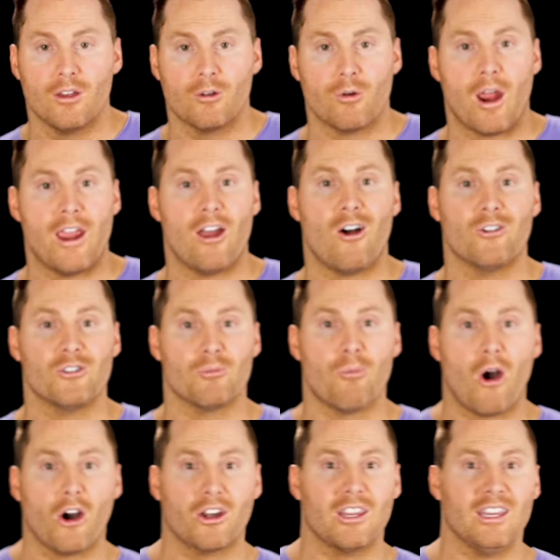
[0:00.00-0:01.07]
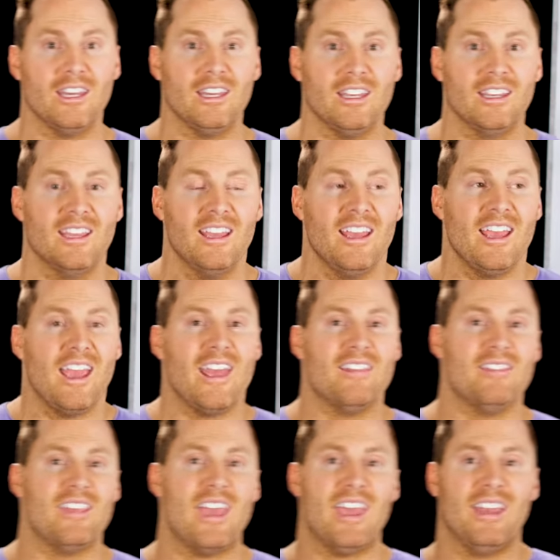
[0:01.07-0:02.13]
right, on your marketing,
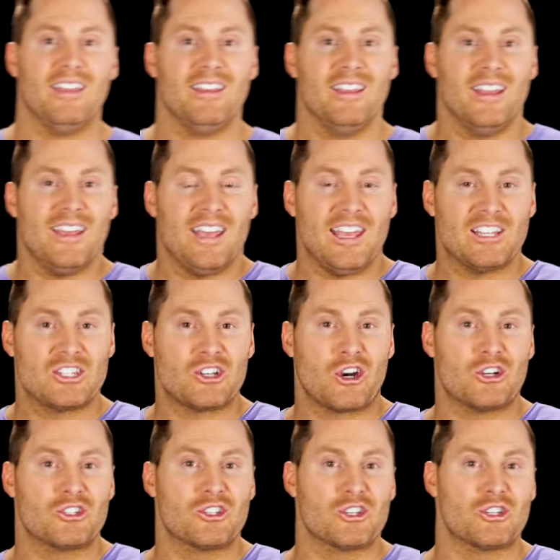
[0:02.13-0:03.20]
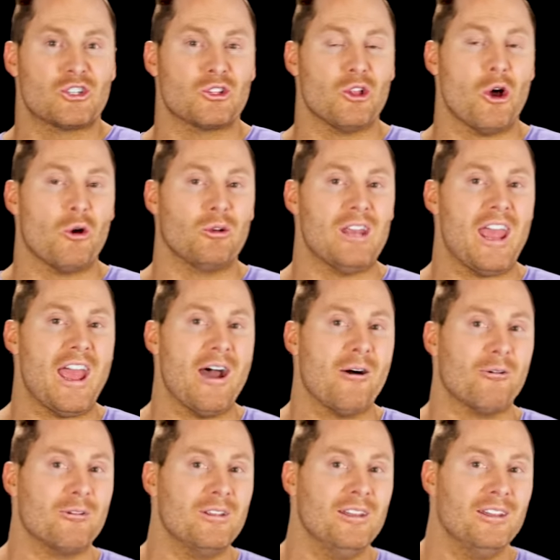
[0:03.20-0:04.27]
and then it starts to slow
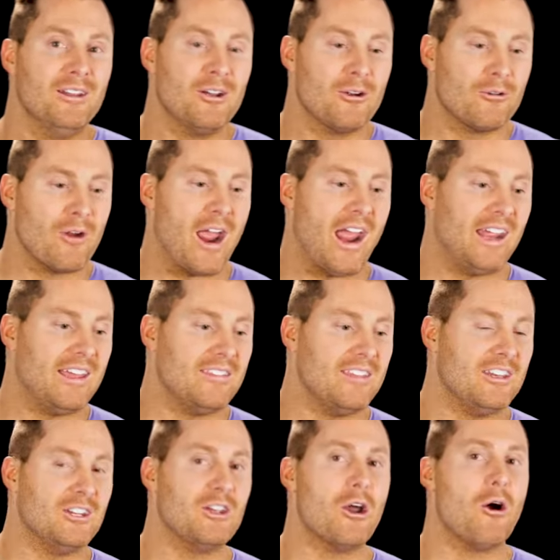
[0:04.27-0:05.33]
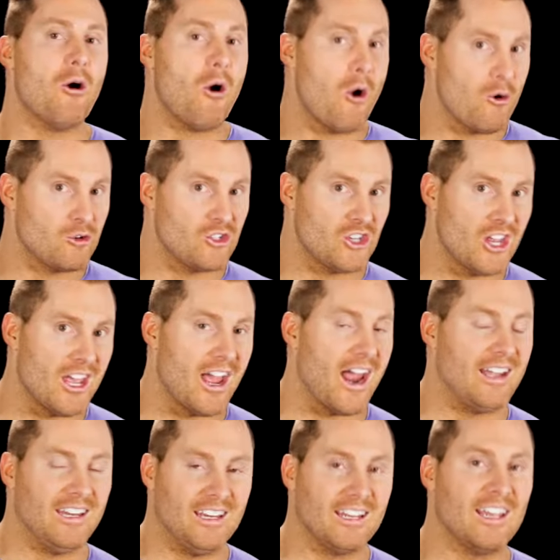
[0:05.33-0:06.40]
down, right? And then you go, oh shit, I
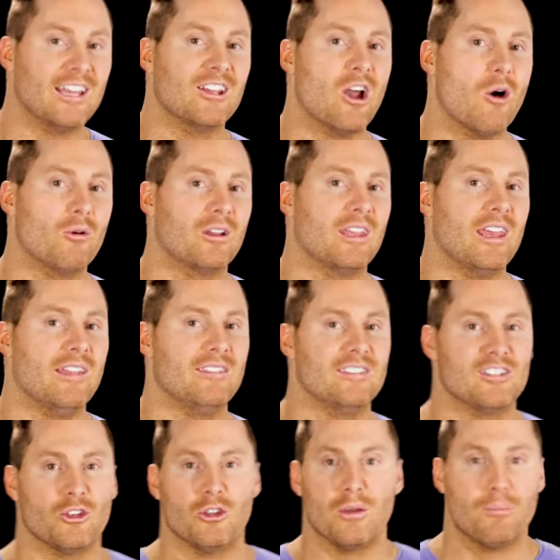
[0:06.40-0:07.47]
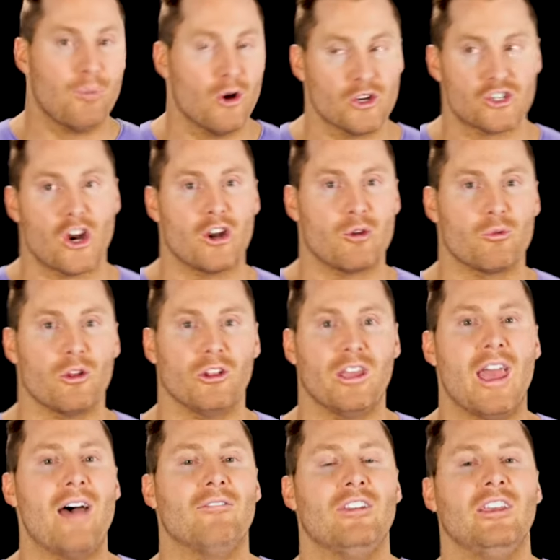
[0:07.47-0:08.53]
need to get going again. So you push on it really
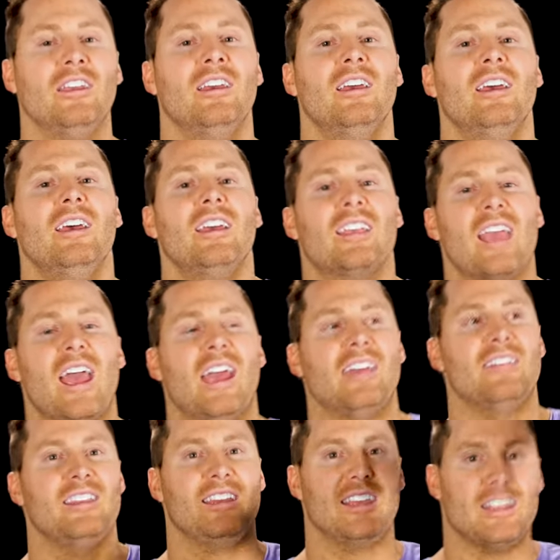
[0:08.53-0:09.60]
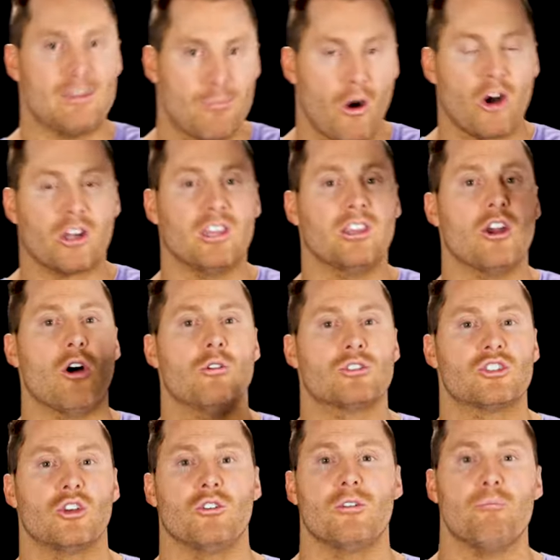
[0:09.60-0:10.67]
heavy, okay, and then you get the marketing going.
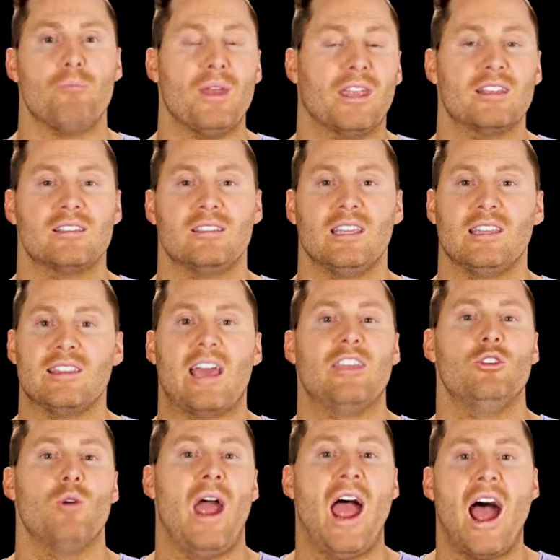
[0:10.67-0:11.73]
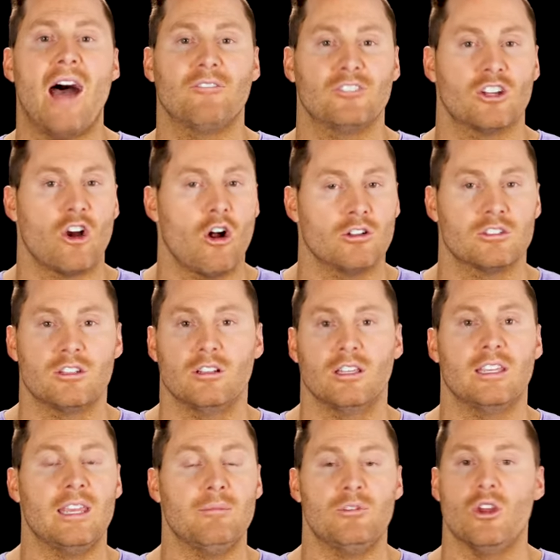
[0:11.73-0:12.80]
So the biggest thing that you have to constantly
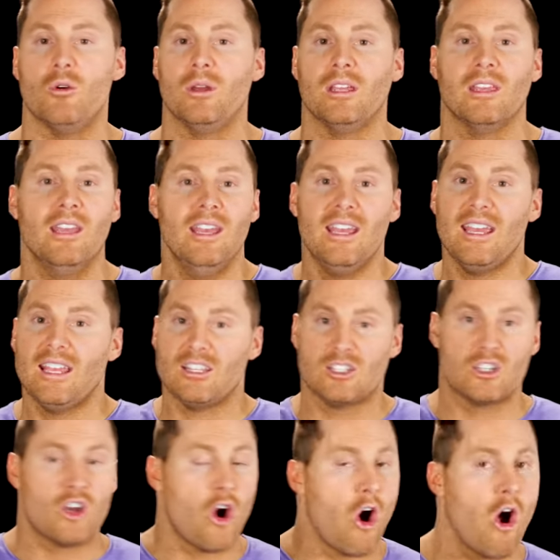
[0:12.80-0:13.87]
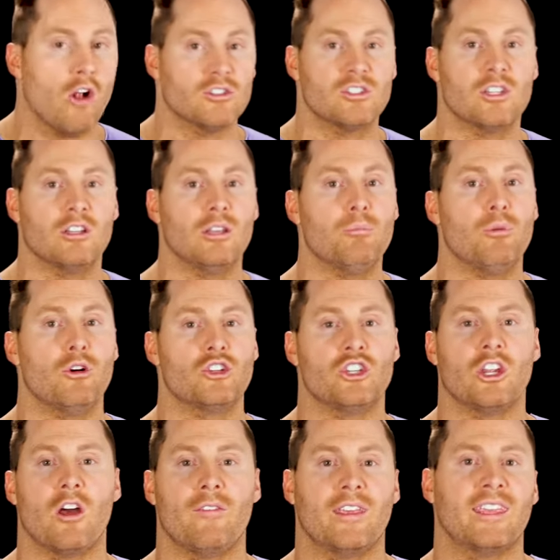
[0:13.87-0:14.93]
keep doing is constantly
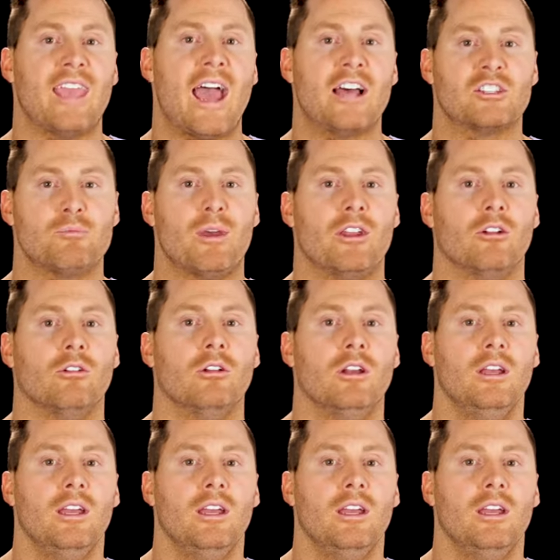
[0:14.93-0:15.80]
pushing on the gas pedal,